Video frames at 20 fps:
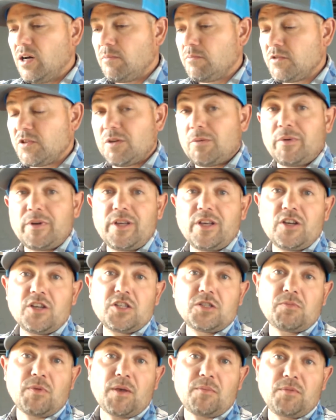somebody
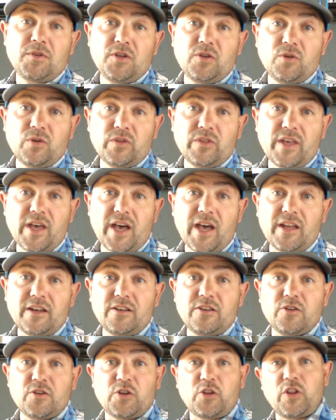else might be doing that,
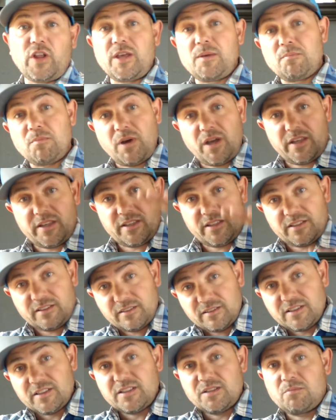and your claim might get
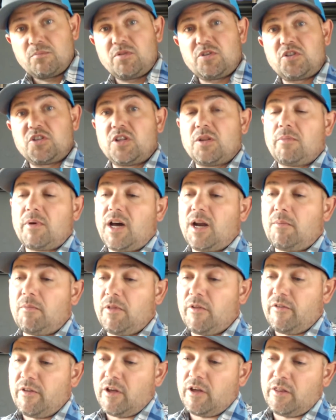pushed to the bottom
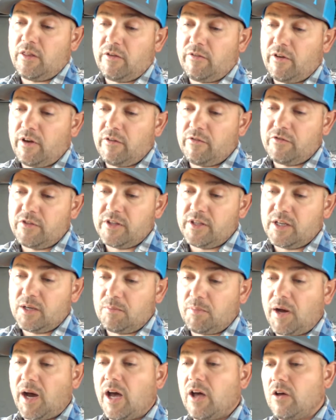of the
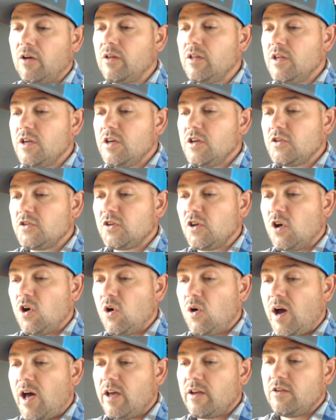pile.
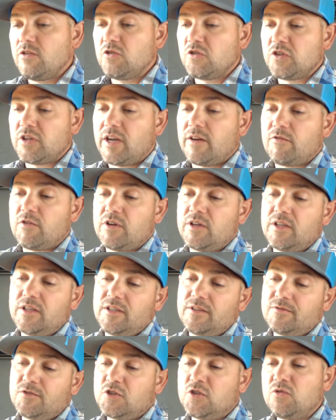So usually
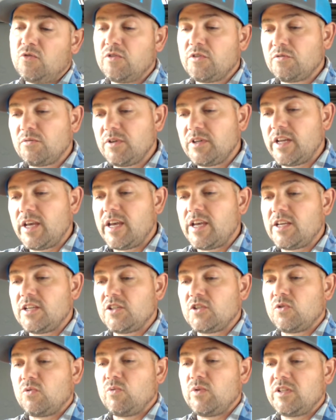every 2 to 3
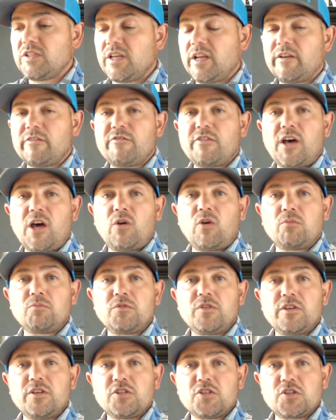days, we send a follow-up
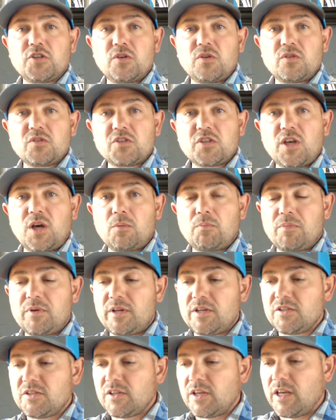to the insurance
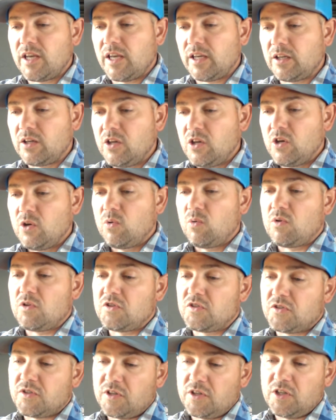company saying,
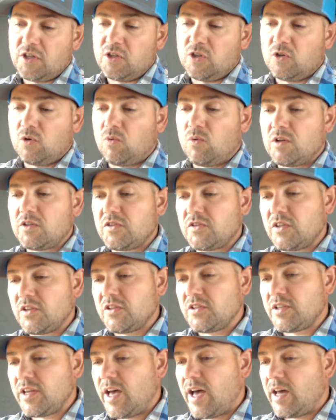what's the deal, what's the
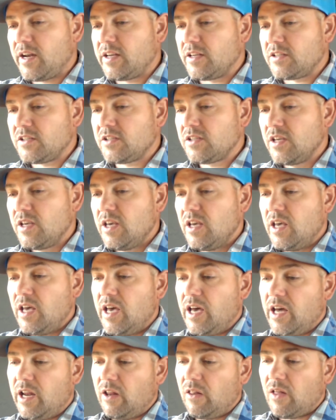status?
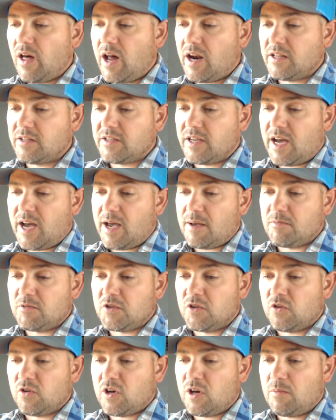And a lot of times
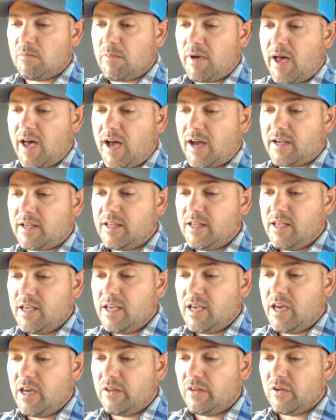they'll come back
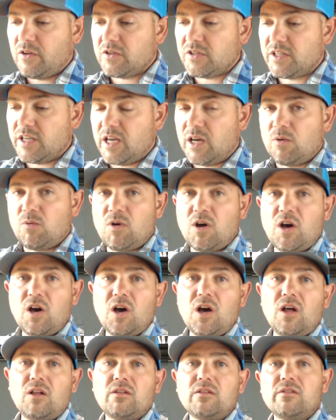and they'll say,
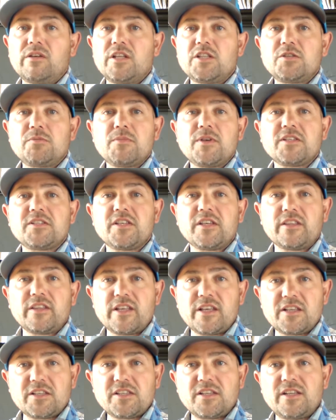well, it's missing
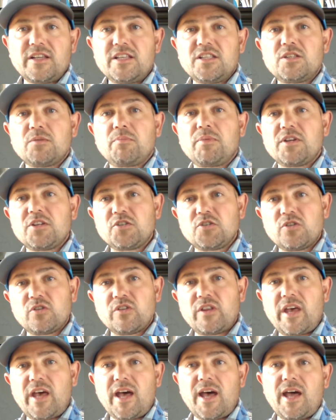this, it needs a picture
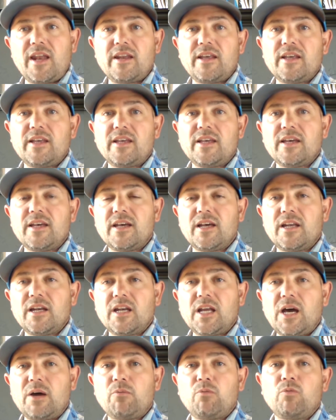of that,
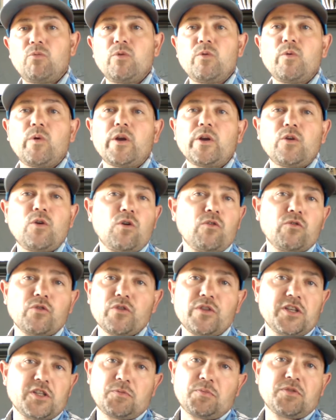and we want to go over
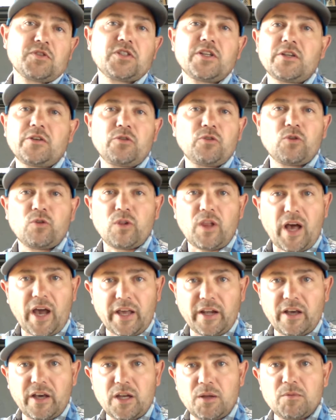this particular
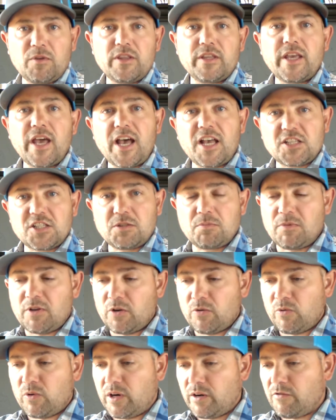line item in the estimate
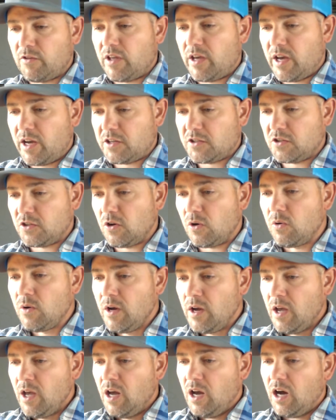or whatever the heck. So
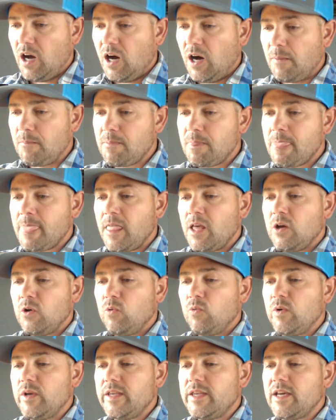
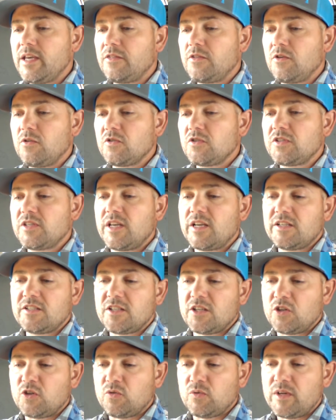we get those things
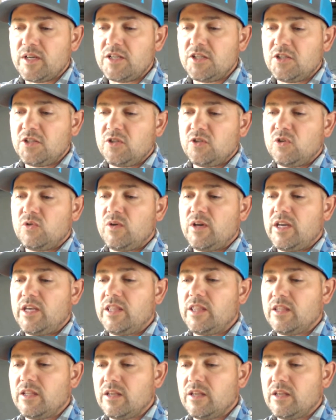agreed to in